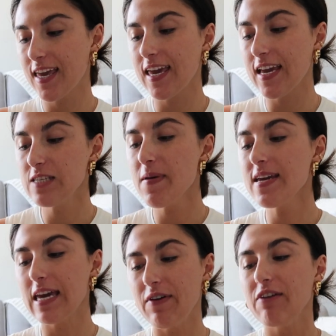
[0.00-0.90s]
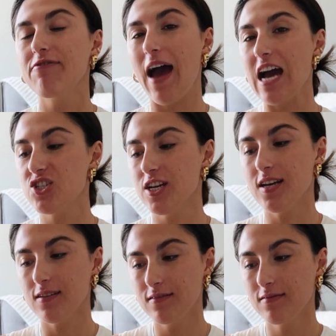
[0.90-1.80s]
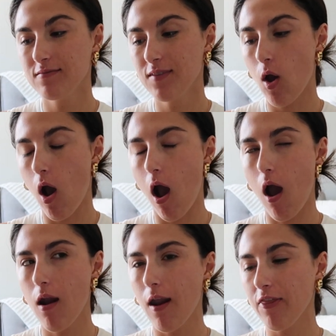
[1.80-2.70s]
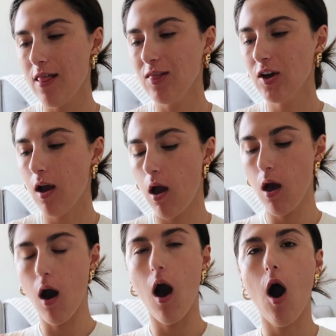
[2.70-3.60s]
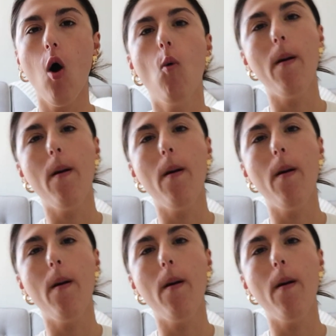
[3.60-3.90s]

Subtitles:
he's been giving fashion. How that looks. Oh,